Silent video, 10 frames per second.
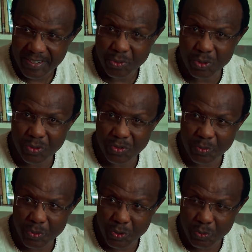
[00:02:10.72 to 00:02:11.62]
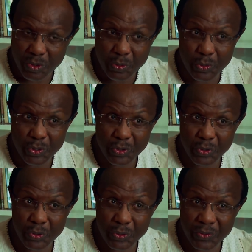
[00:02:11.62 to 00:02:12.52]
What was supposed to be. We were
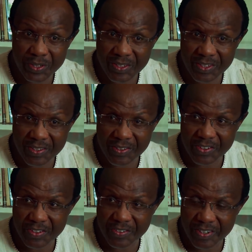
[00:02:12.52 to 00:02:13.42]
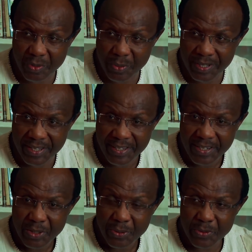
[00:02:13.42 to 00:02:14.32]
told that this railway
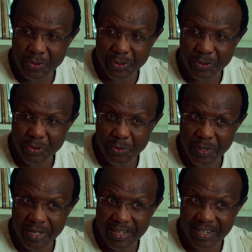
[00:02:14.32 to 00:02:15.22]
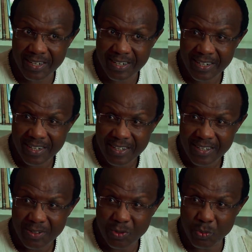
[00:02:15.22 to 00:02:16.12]
was going to
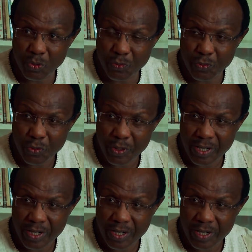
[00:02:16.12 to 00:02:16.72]
move